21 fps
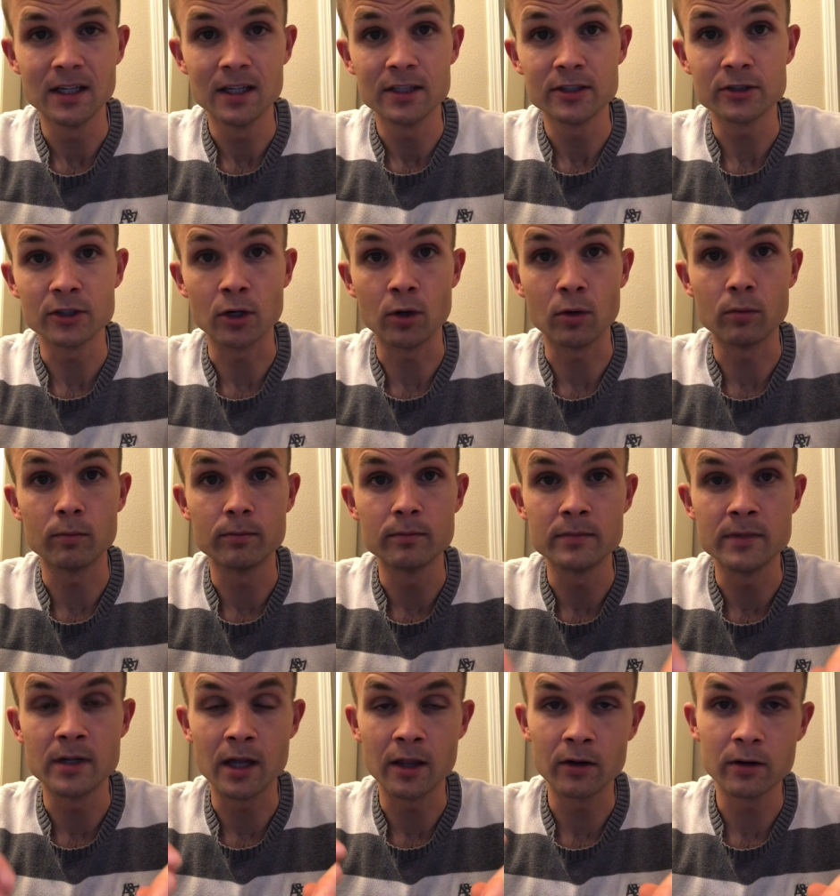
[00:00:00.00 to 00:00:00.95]
So,
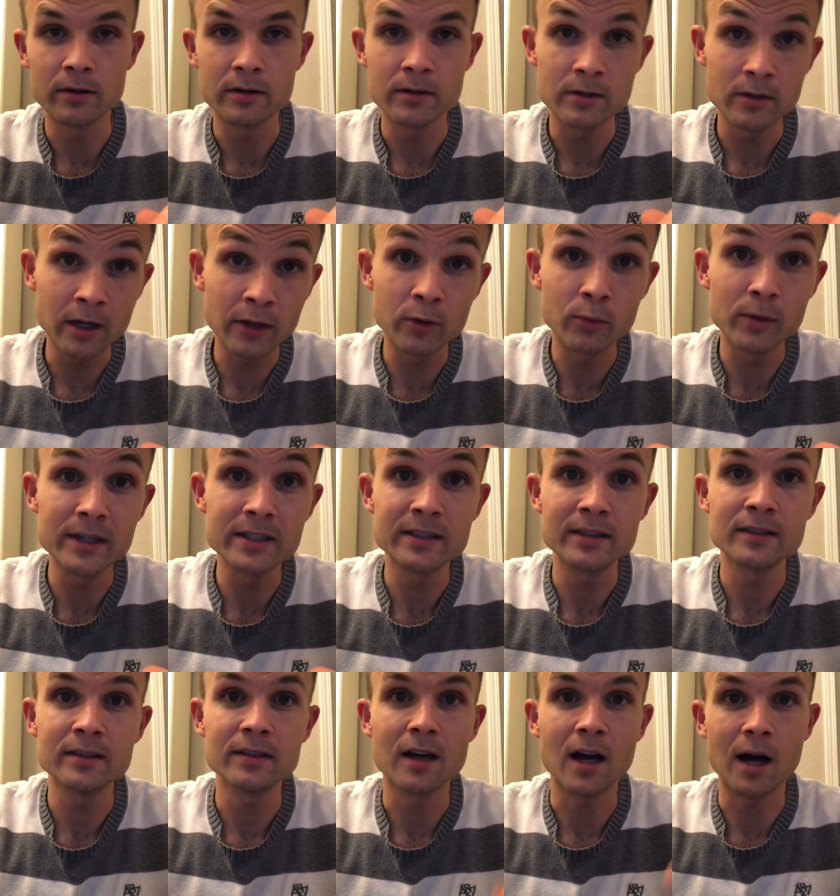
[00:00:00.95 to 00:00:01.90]
another, another
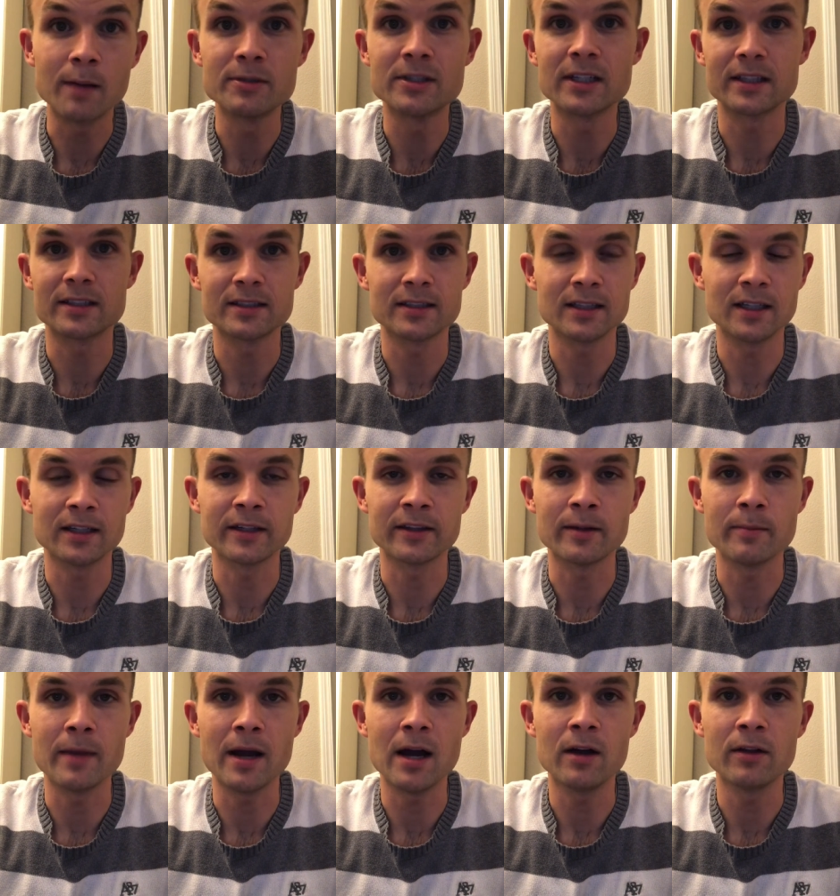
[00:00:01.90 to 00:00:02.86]
reason objects stuck in
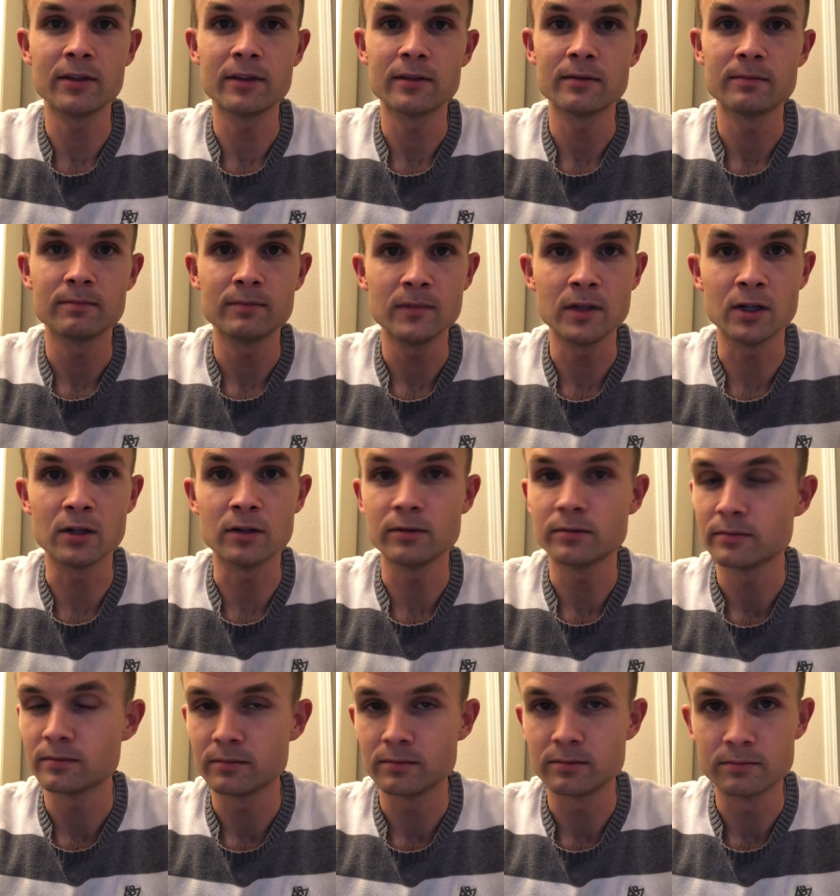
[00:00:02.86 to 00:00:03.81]
the mouth, you know,
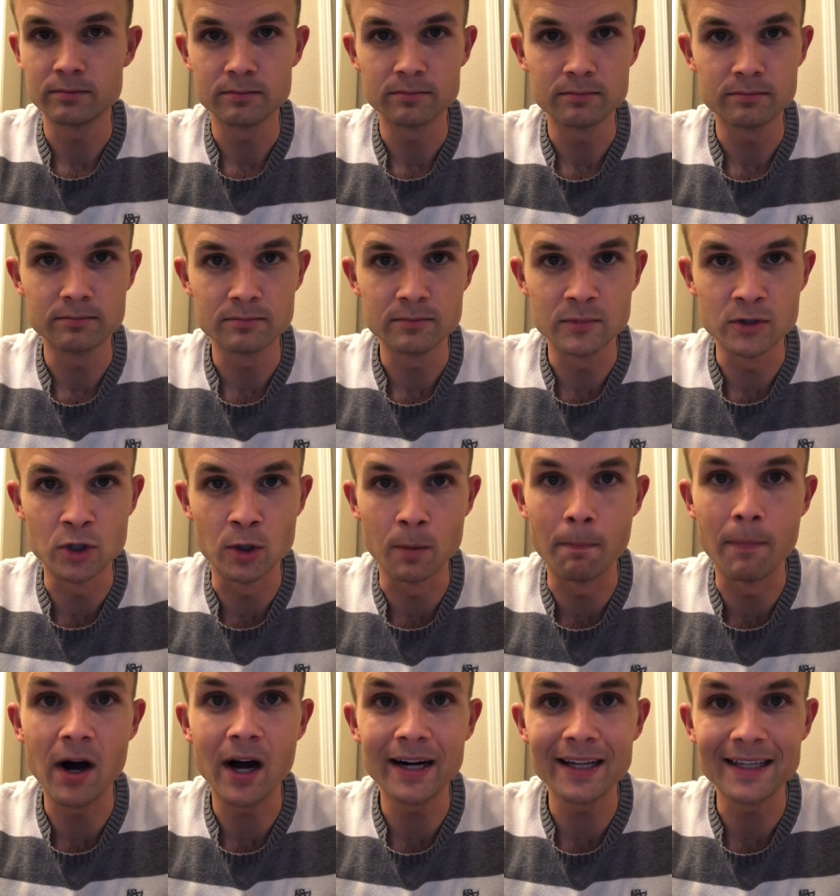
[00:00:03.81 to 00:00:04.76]
your
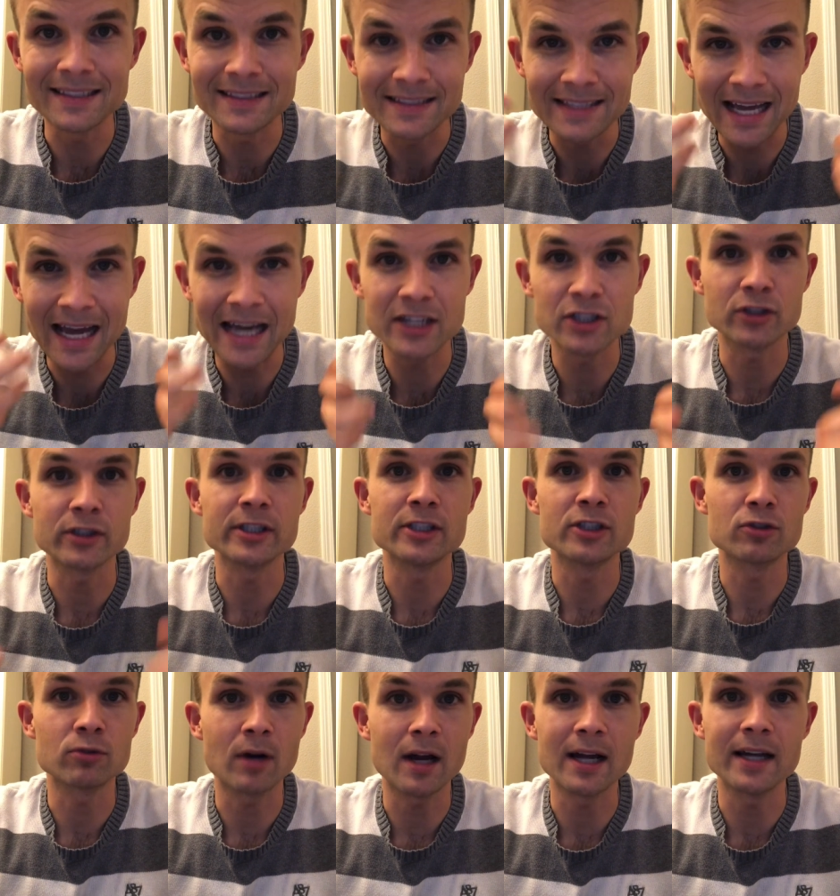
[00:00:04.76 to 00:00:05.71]
body is naturally
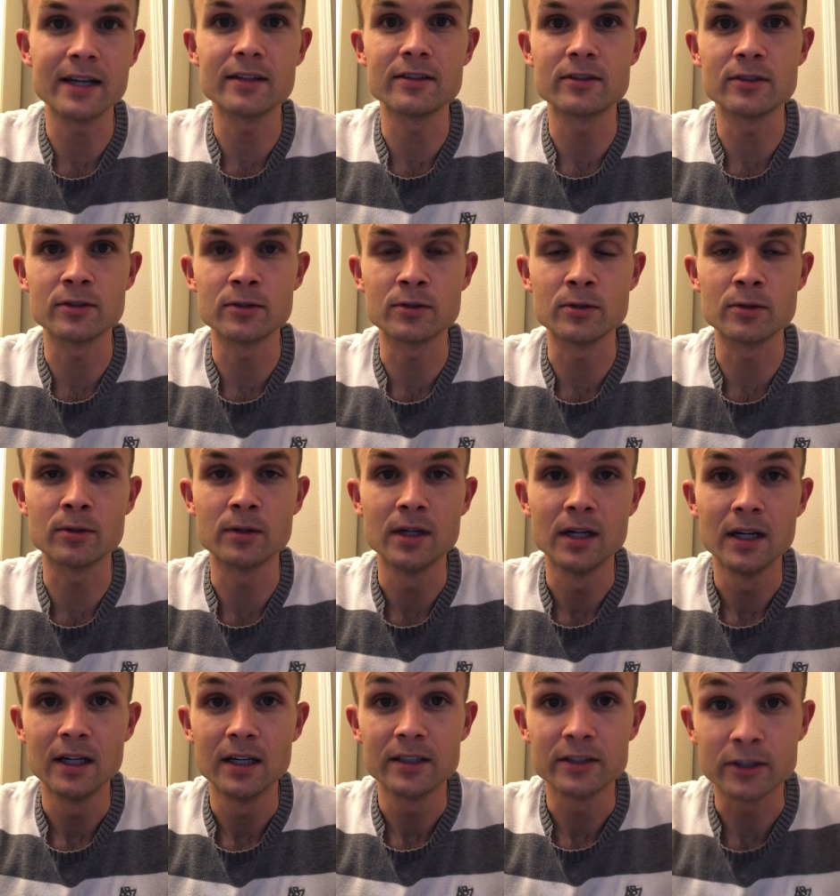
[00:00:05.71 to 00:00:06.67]
trying to
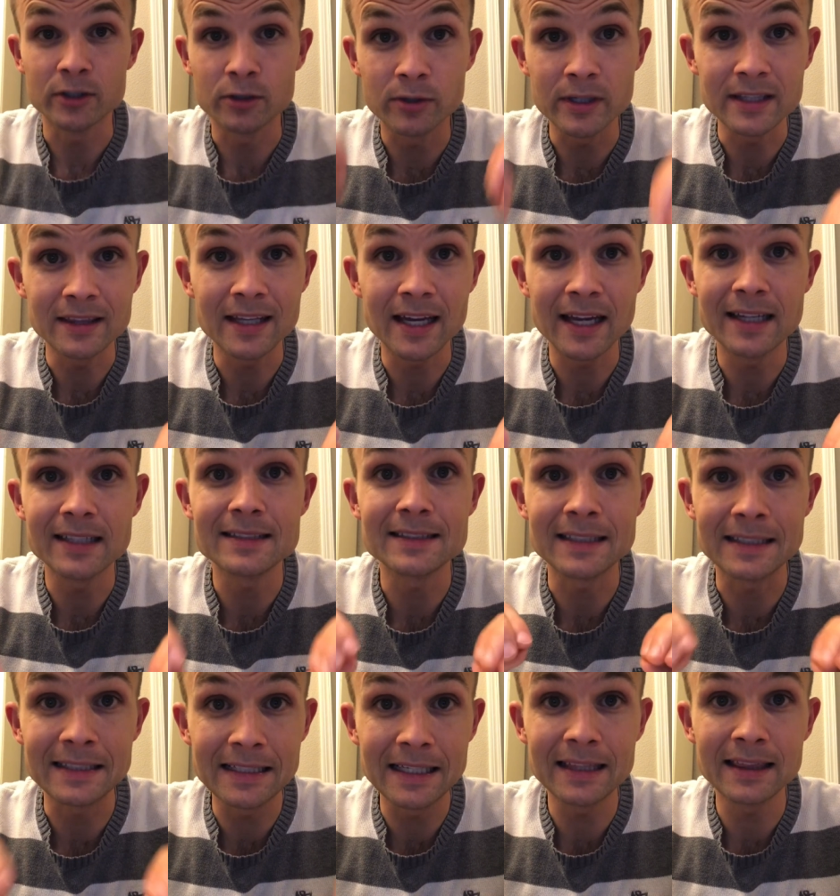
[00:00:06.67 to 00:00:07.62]
secrete things to
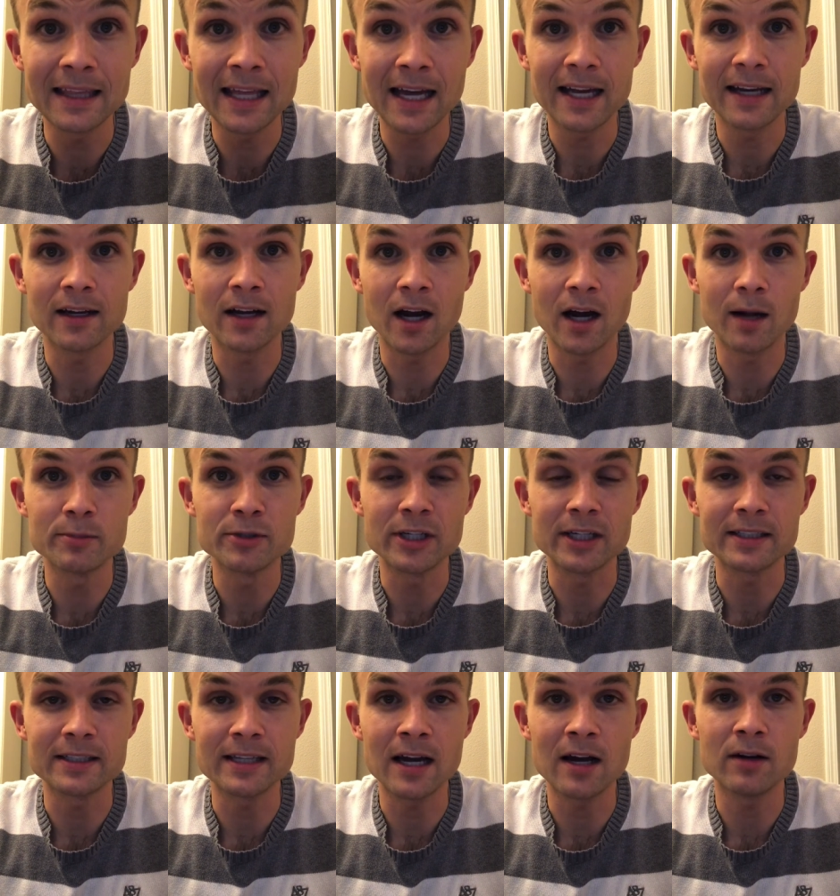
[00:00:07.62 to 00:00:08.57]
get that
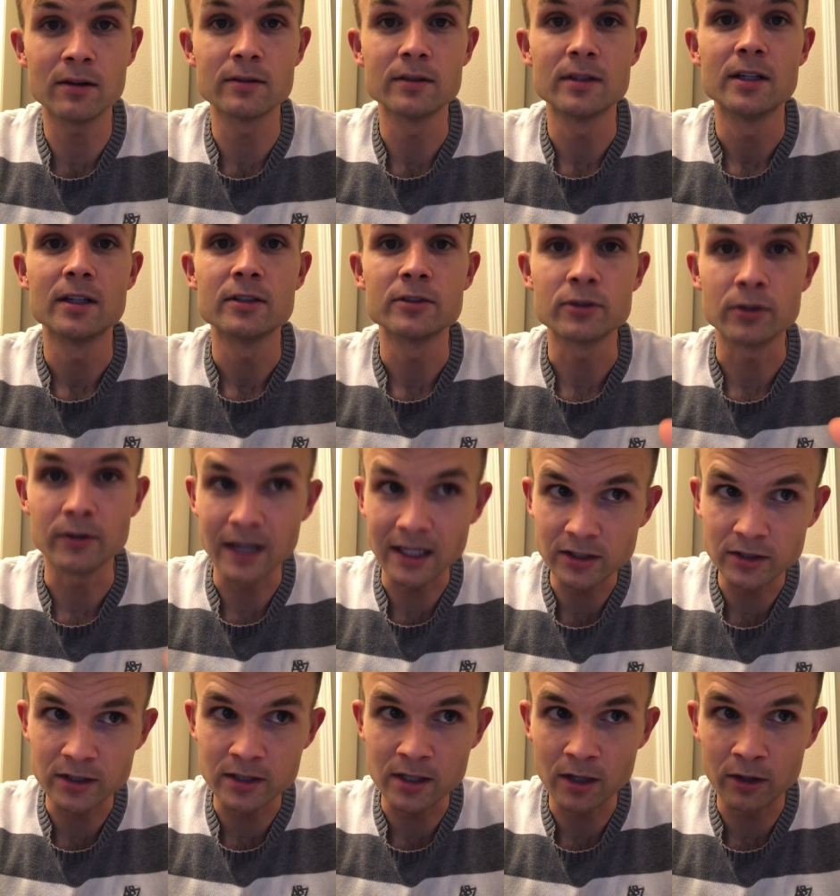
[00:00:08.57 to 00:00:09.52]
object out. So,
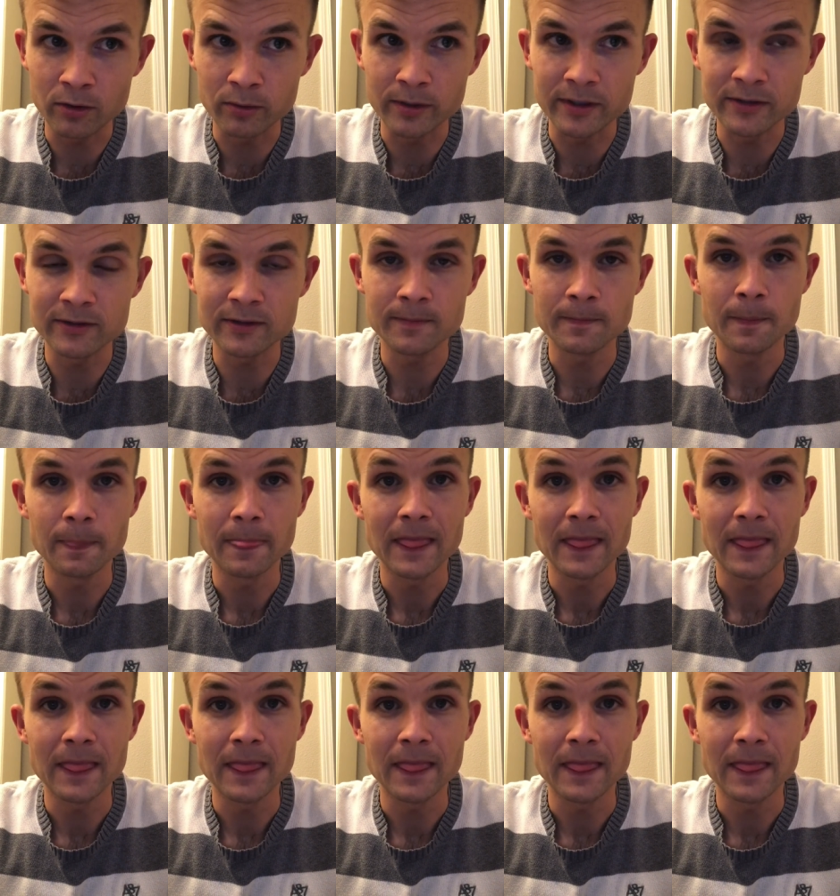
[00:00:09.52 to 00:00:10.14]
that's another reason.